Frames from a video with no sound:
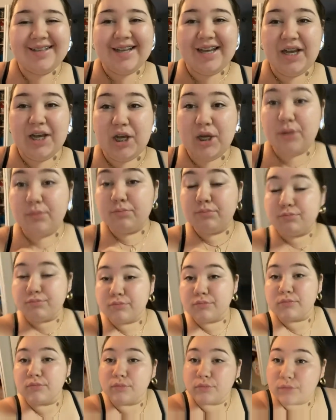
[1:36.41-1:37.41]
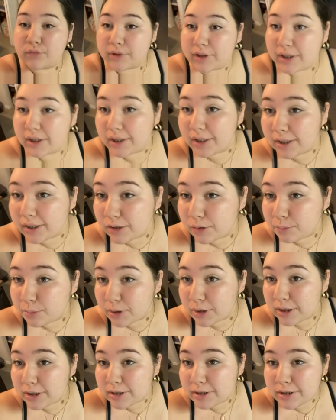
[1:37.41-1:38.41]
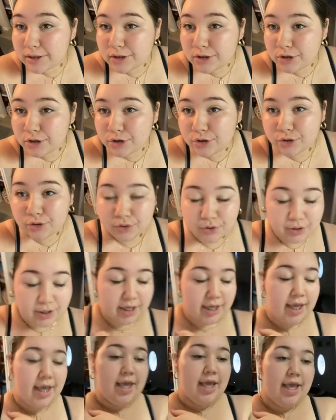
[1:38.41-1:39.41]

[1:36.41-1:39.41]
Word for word: But um, I hope you guys enjoy.